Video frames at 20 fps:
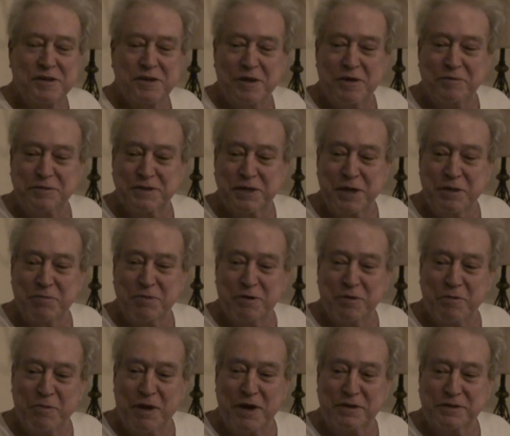I was able to
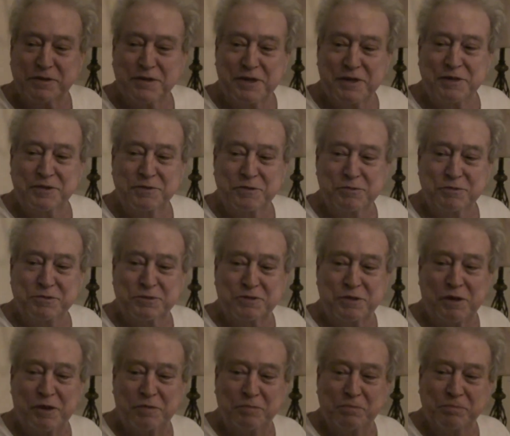go out there and do
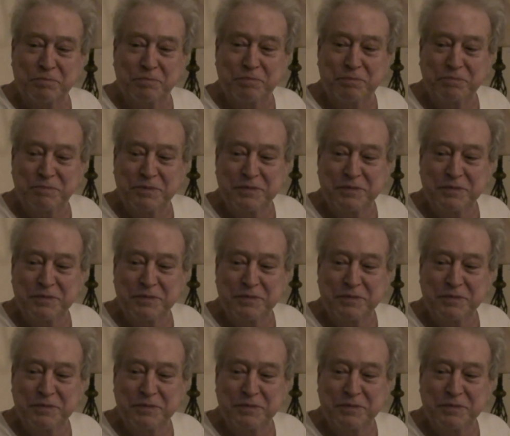something.